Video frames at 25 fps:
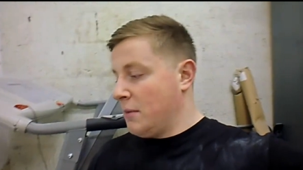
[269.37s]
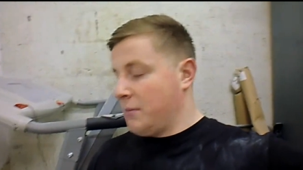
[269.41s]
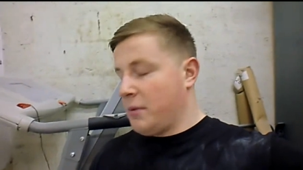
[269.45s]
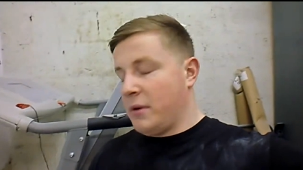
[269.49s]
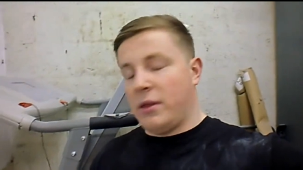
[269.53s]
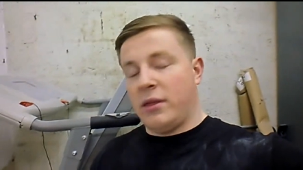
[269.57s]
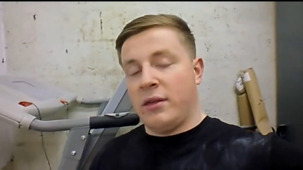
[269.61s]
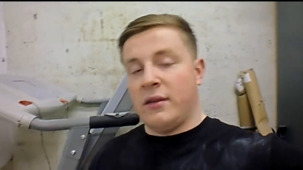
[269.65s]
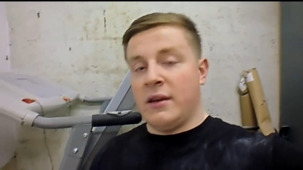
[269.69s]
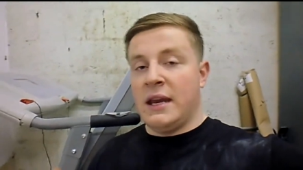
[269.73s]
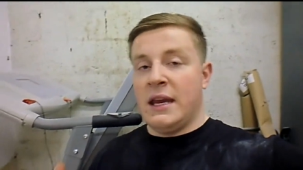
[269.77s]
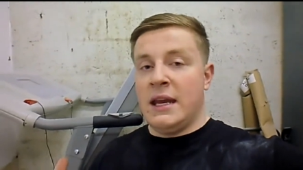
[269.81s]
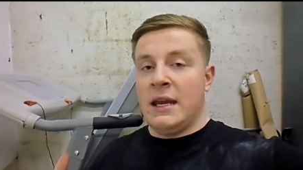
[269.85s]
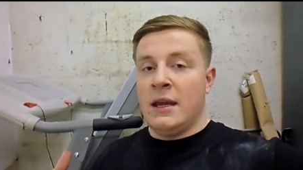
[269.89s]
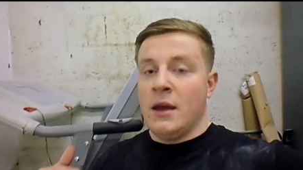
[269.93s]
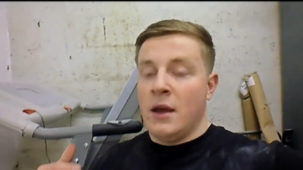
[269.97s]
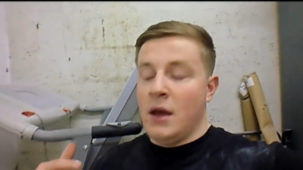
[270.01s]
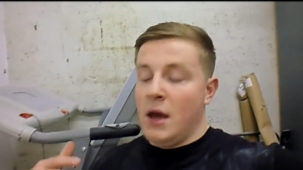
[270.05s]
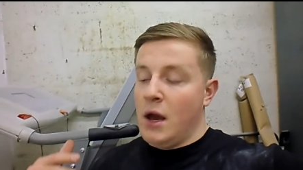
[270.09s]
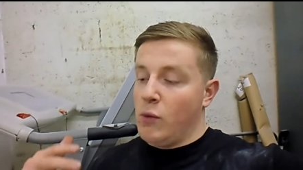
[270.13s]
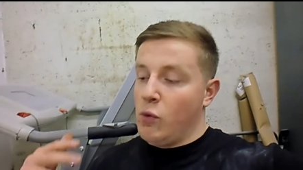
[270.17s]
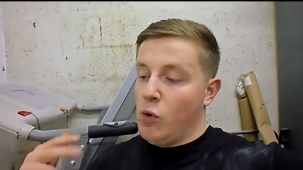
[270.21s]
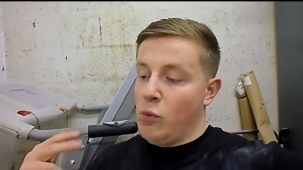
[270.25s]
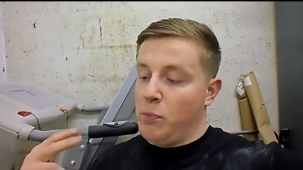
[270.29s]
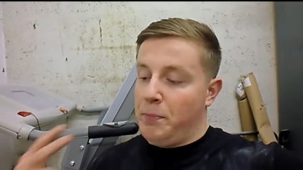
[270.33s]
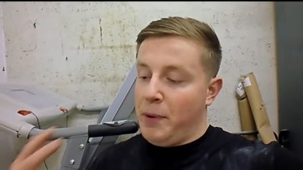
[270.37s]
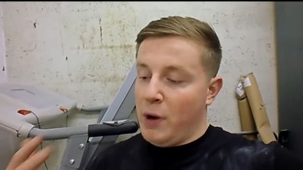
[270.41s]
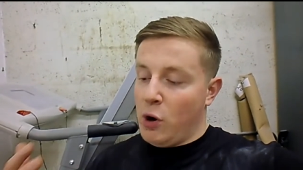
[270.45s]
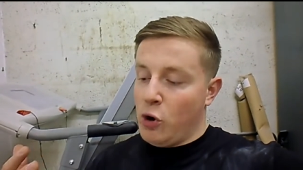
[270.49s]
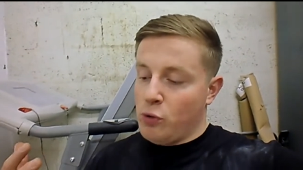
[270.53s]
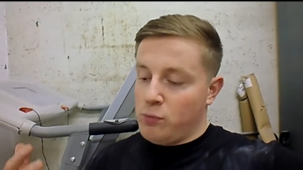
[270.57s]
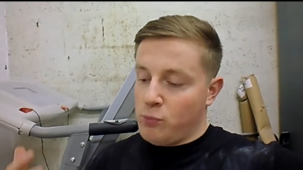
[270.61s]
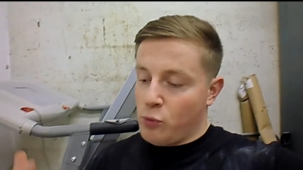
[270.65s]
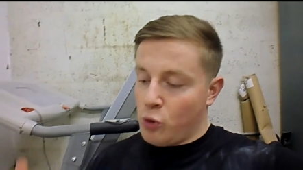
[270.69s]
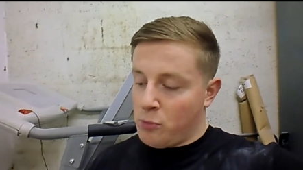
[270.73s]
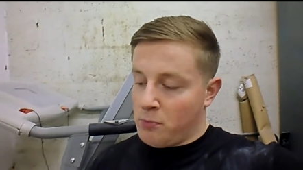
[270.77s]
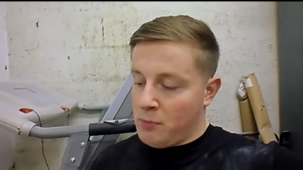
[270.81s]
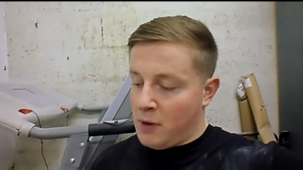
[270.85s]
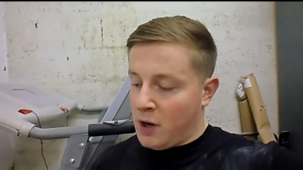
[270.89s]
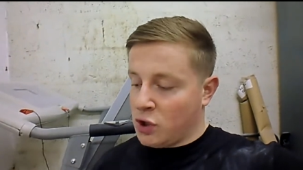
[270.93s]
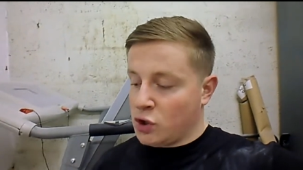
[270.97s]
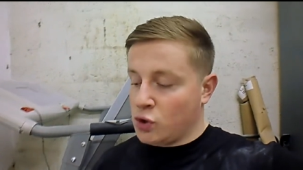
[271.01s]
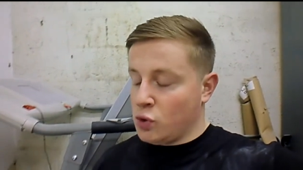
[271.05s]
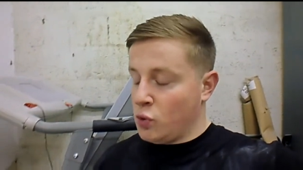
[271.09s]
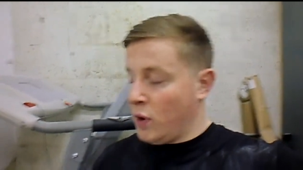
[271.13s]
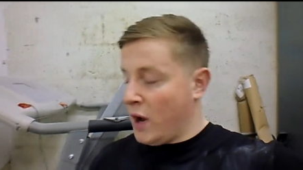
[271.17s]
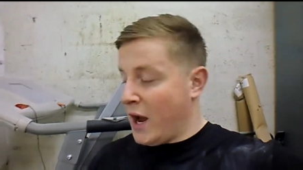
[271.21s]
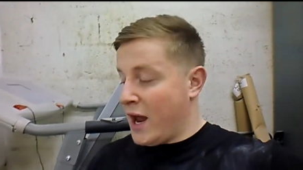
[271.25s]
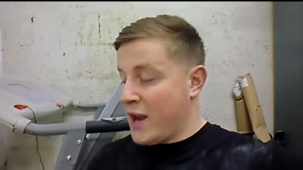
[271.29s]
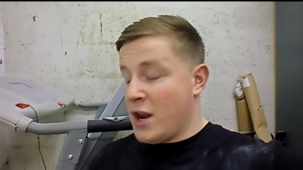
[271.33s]
Number 3, will build more
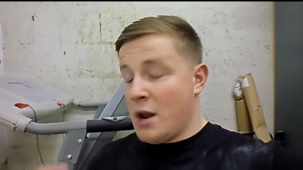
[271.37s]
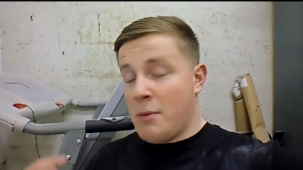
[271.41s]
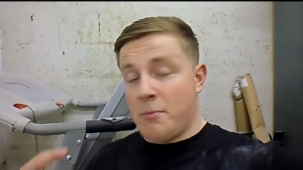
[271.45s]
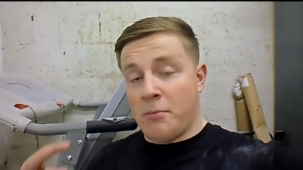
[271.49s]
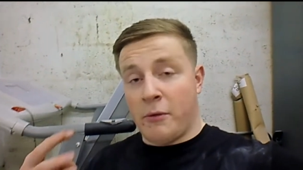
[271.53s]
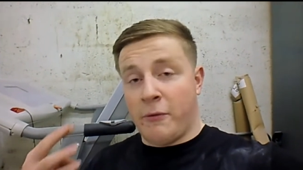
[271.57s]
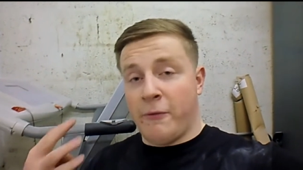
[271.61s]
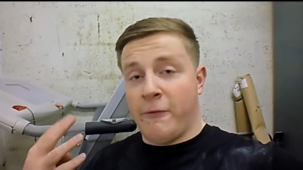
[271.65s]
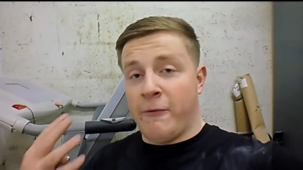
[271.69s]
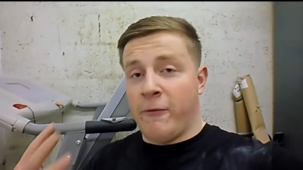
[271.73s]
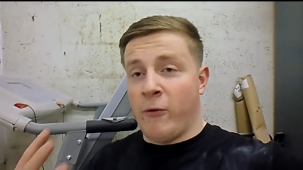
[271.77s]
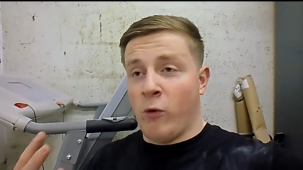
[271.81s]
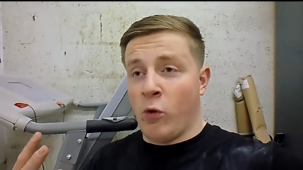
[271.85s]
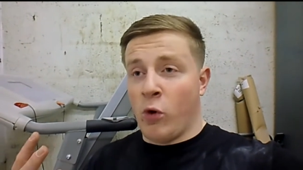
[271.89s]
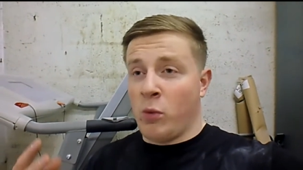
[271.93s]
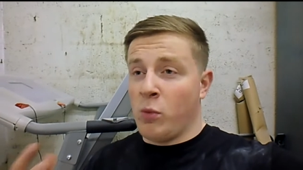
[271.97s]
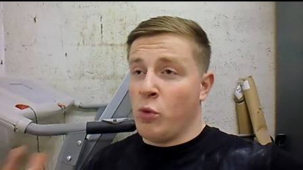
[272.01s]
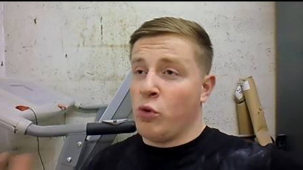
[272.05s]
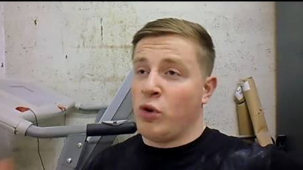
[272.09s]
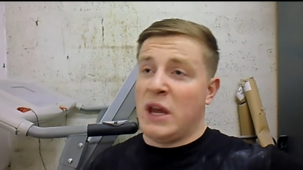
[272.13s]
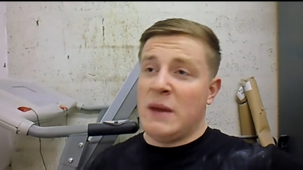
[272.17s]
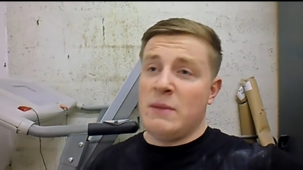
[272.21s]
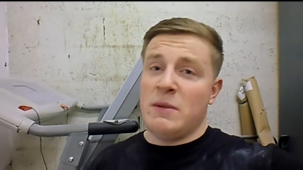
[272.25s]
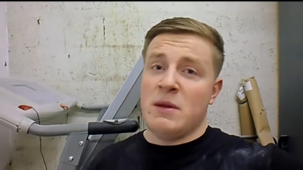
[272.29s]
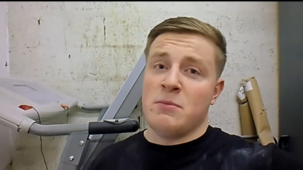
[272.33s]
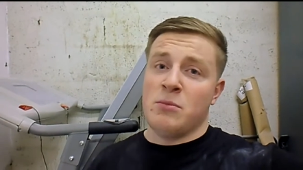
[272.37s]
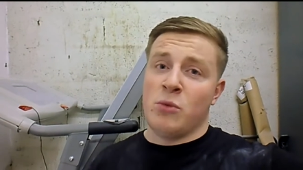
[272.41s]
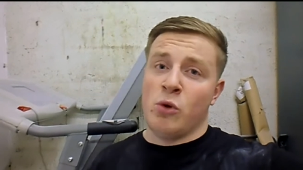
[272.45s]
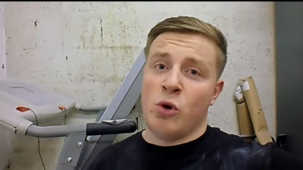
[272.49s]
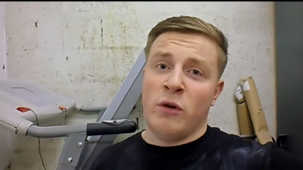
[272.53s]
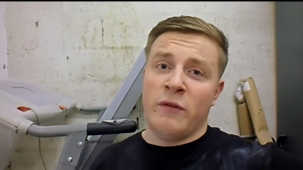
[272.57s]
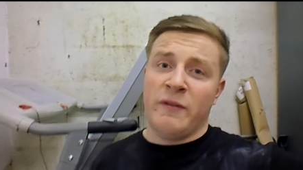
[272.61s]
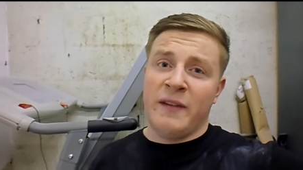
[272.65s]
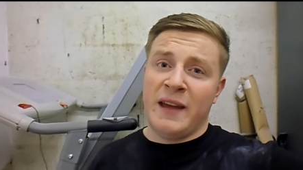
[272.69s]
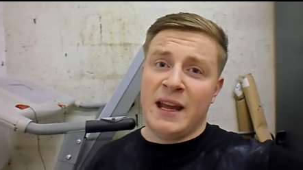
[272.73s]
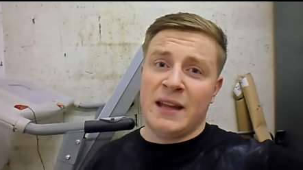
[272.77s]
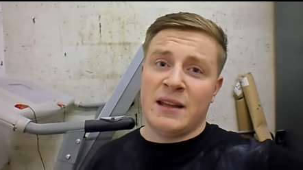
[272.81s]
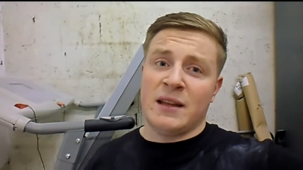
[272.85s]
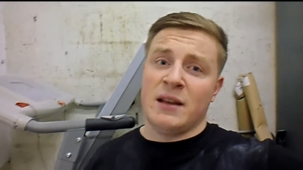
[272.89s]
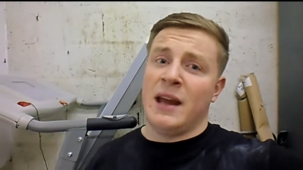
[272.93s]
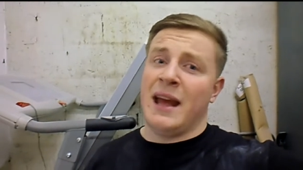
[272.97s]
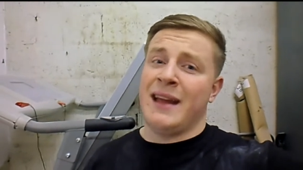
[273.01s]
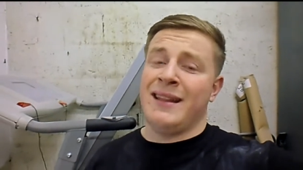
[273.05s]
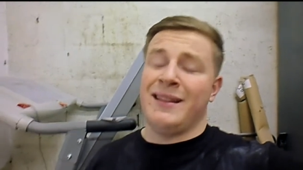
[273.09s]
muscle, and number 4, will keep you motivated.